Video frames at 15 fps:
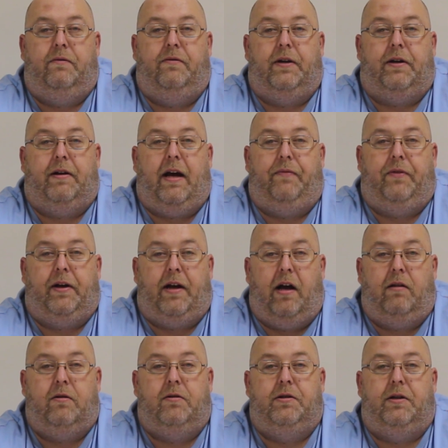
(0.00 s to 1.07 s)
figured out the
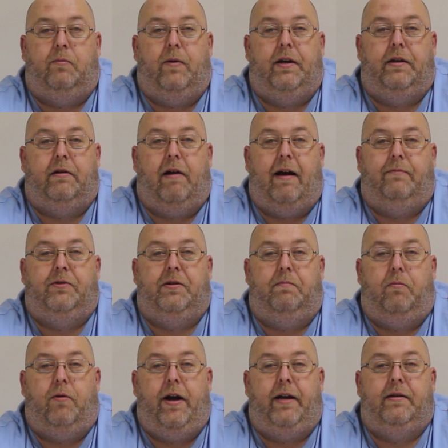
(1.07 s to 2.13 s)
colors, and went and grabbed
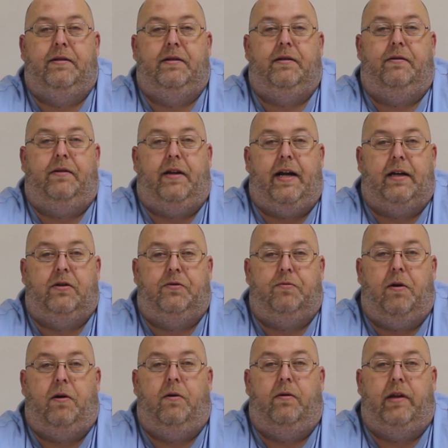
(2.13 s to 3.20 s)
some bricks, and the next
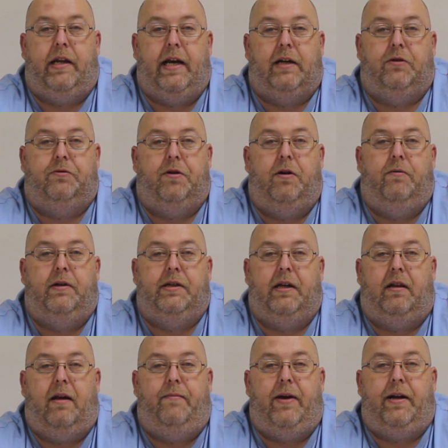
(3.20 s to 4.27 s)
row and the next row
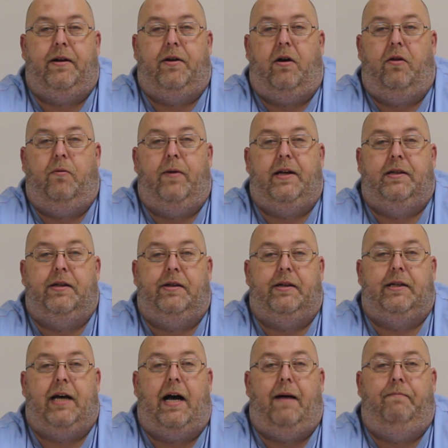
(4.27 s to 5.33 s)
until I made it all the way to the
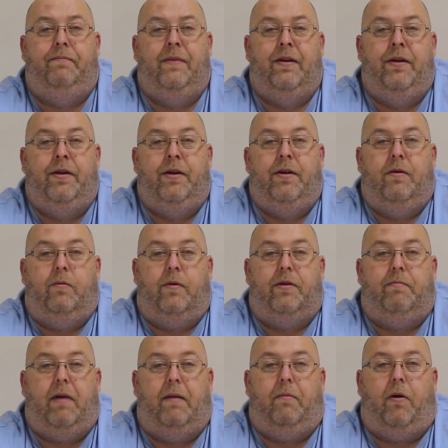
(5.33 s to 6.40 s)
top
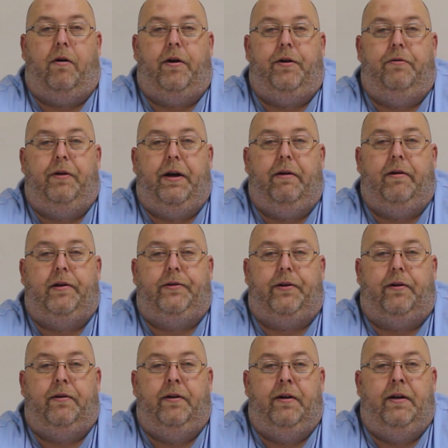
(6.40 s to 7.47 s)
with my Mario
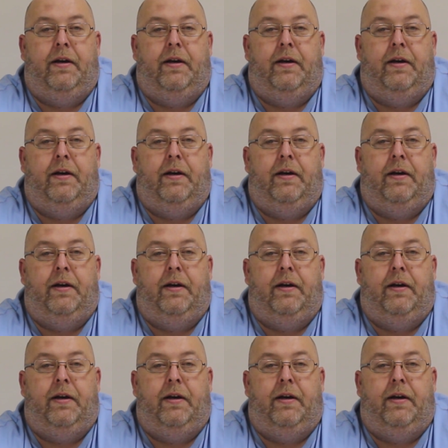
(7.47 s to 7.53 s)
character.